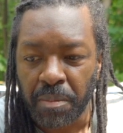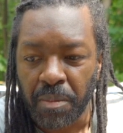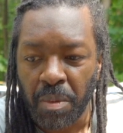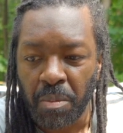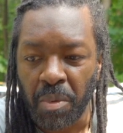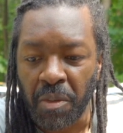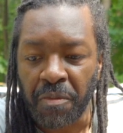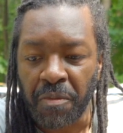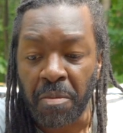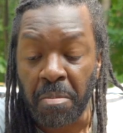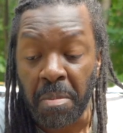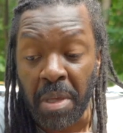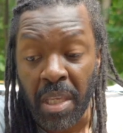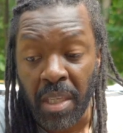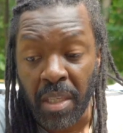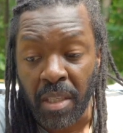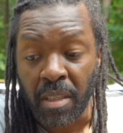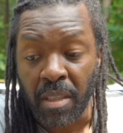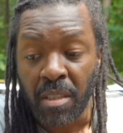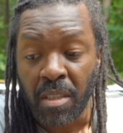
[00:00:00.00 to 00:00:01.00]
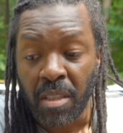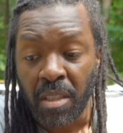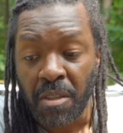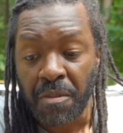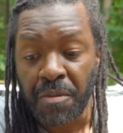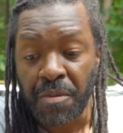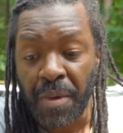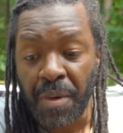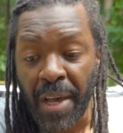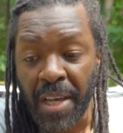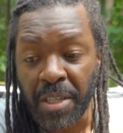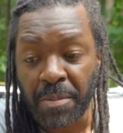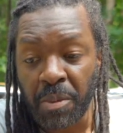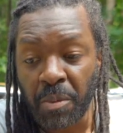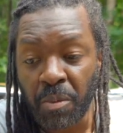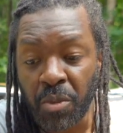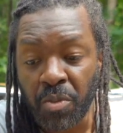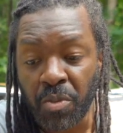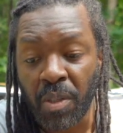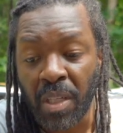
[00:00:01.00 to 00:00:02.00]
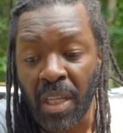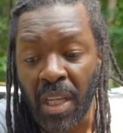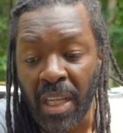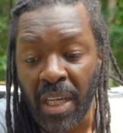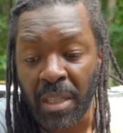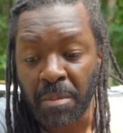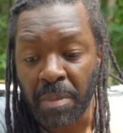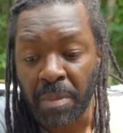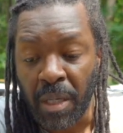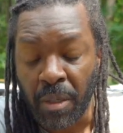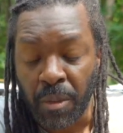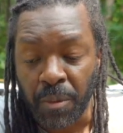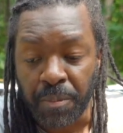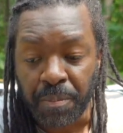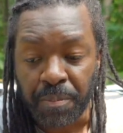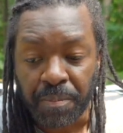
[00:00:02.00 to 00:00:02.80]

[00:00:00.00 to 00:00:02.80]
But for me, if you ask me which one I like better,